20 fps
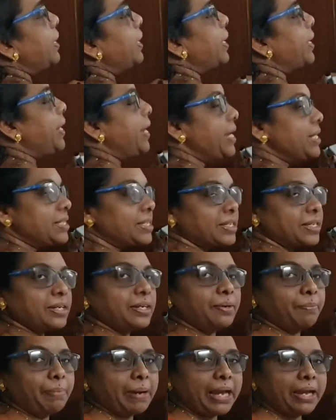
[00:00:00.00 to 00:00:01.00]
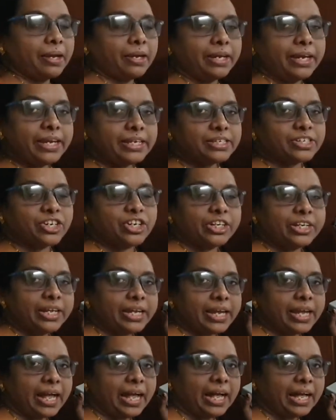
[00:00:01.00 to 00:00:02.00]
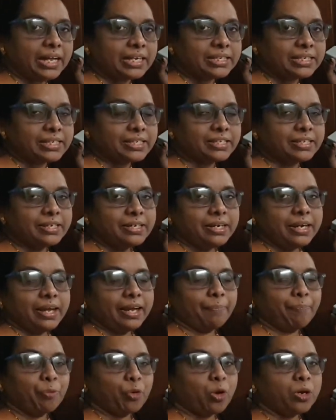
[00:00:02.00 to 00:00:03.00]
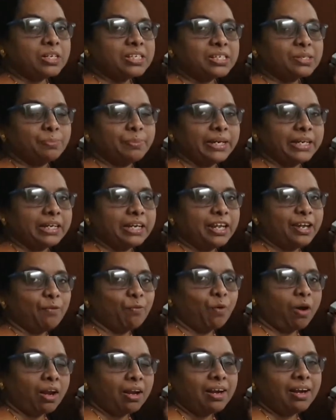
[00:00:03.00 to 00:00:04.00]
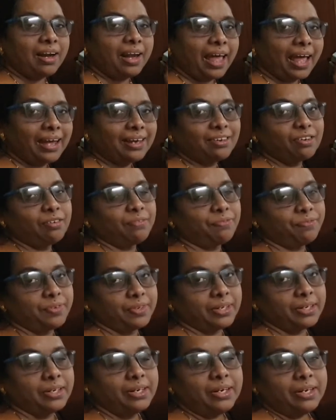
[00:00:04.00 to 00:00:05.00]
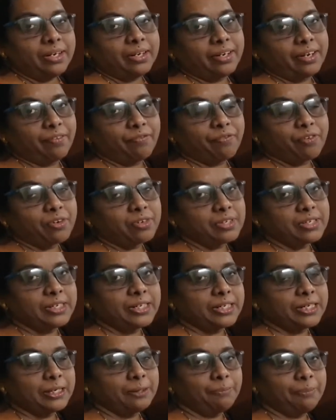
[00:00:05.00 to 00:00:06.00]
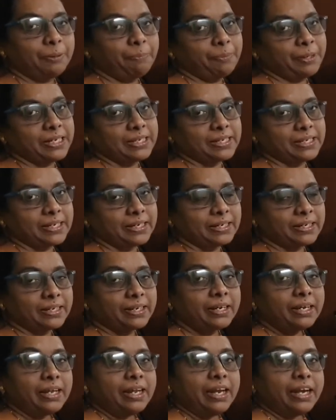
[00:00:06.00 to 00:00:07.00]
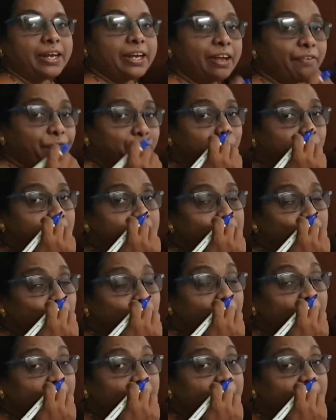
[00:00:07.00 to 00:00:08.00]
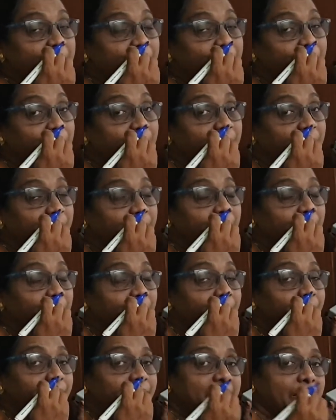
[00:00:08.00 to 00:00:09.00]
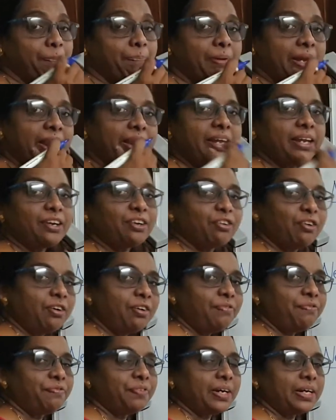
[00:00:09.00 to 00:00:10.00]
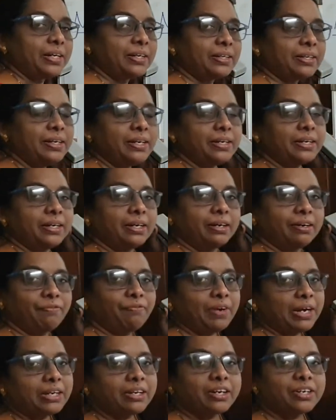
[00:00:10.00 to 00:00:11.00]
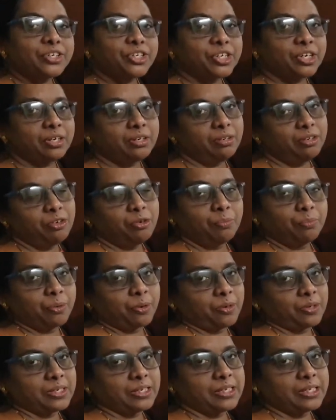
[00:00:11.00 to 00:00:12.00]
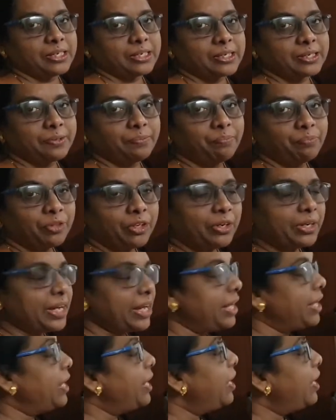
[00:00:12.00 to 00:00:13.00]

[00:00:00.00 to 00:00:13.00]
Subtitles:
Each kidney has approximately 1 lakh of nephrons it will be present. Nephrons play a role. They play a role for filtration process. Okay,